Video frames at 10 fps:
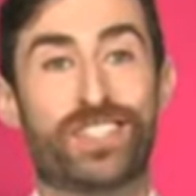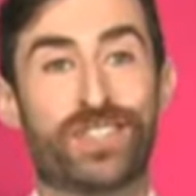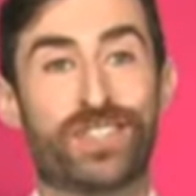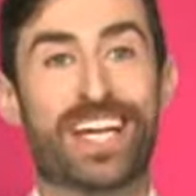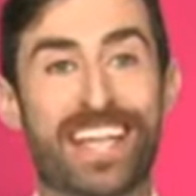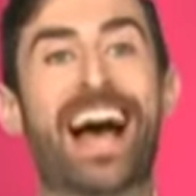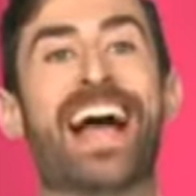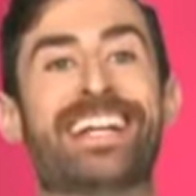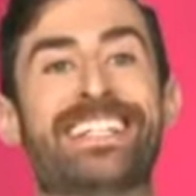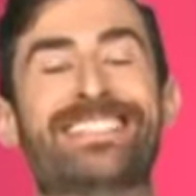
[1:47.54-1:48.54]
Tuesday
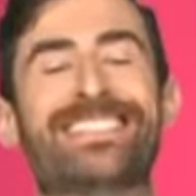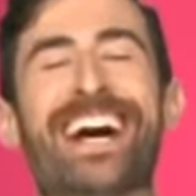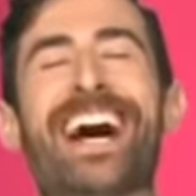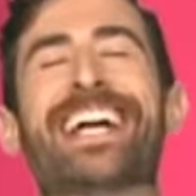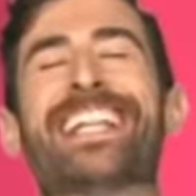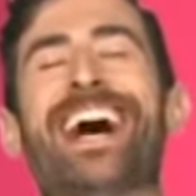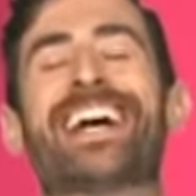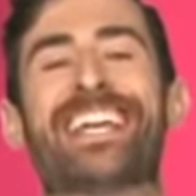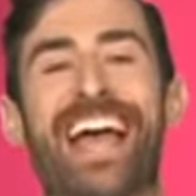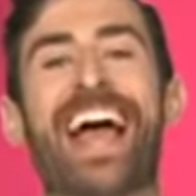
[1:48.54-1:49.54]
night, nine
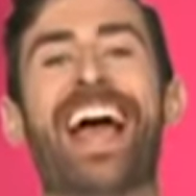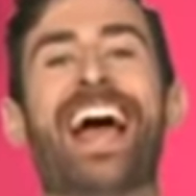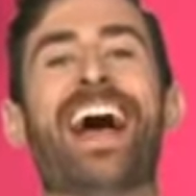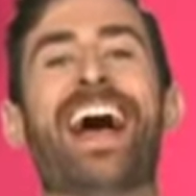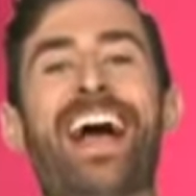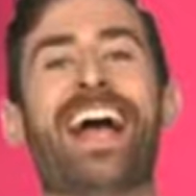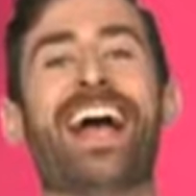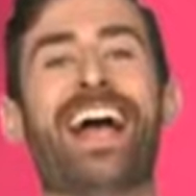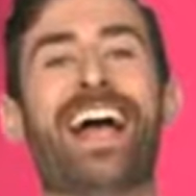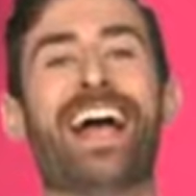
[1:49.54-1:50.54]
o'clock, yeah.
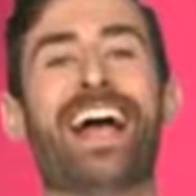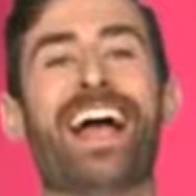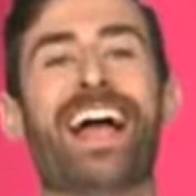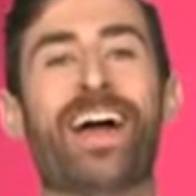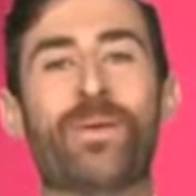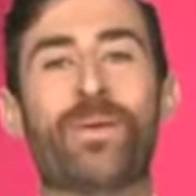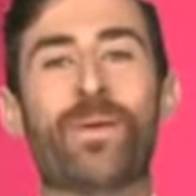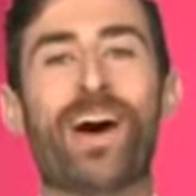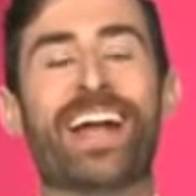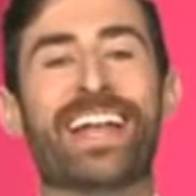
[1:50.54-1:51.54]
And
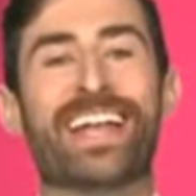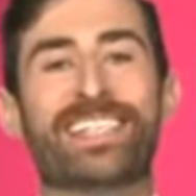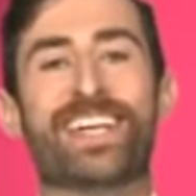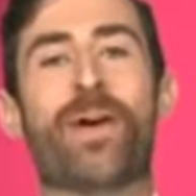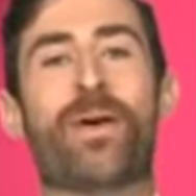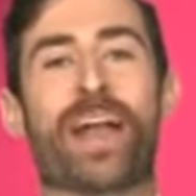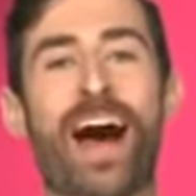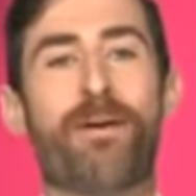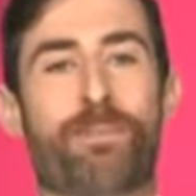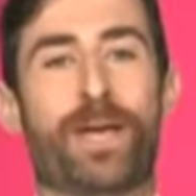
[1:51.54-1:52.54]
what is going
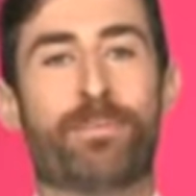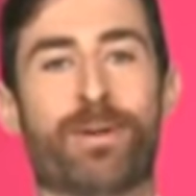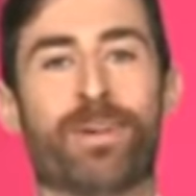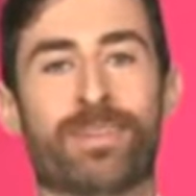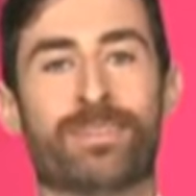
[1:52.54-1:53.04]
on, people?